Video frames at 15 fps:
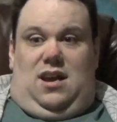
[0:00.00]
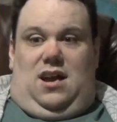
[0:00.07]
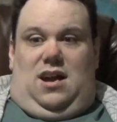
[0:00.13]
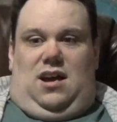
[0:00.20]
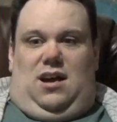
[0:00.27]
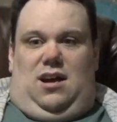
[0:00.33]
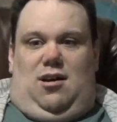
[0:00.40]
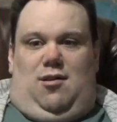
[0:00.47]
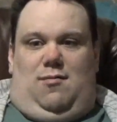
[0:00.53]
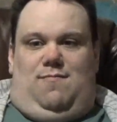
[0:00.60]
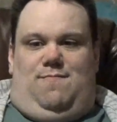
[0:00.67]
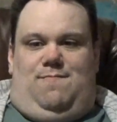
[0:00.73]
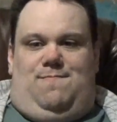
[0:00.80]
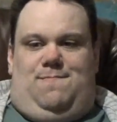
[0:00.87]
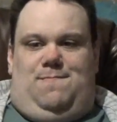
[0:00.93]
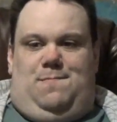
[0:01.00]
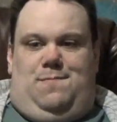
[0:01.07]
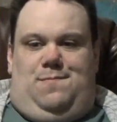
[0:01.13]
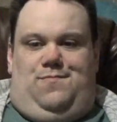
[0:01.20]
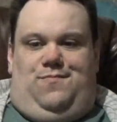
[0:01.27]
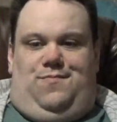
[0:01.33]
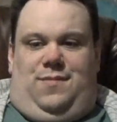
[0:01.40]

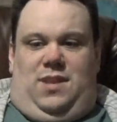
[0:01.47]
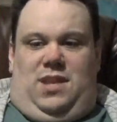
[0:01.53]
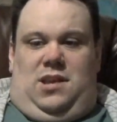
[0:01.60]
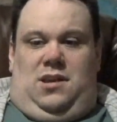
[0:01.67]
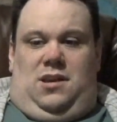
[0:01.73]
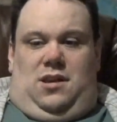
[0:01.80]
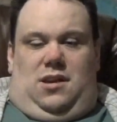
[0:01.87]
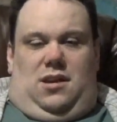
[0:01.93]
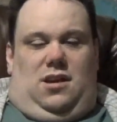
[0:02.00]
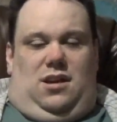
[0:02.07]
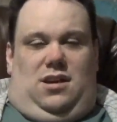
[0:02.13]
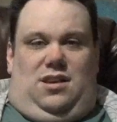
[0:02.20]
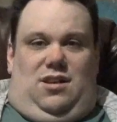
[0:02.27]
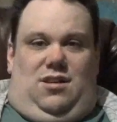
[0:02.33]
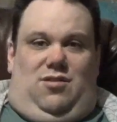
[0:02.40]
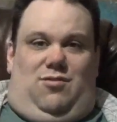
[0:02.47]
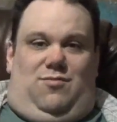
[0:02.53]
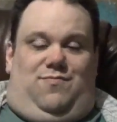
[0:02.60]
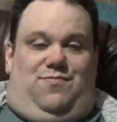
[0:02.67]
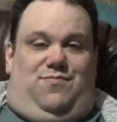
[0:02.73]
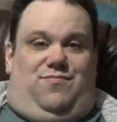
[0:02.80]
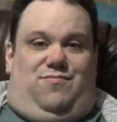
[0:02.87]

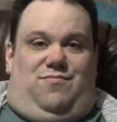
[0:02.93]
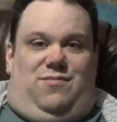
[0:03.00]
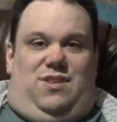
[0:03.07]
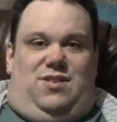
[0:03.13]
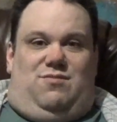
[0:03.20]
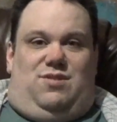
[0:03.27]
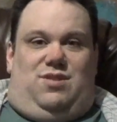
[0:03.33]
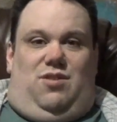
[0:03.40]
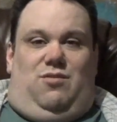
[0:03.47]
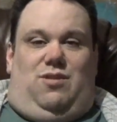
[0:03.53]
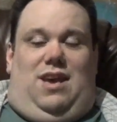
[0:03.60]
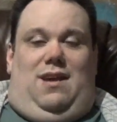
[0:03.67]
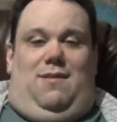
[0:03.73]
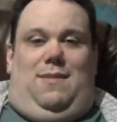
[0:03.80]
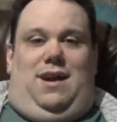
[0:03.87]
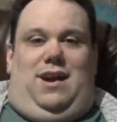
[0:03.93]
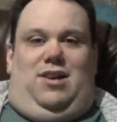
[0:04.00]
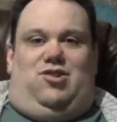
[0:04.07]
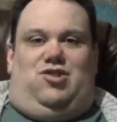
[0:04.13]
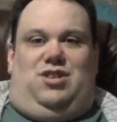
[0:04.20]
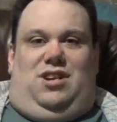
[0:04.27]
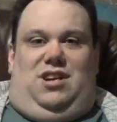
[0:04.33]
This was an okay
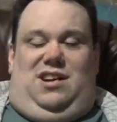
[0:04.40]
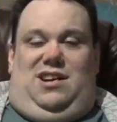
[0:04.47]
match.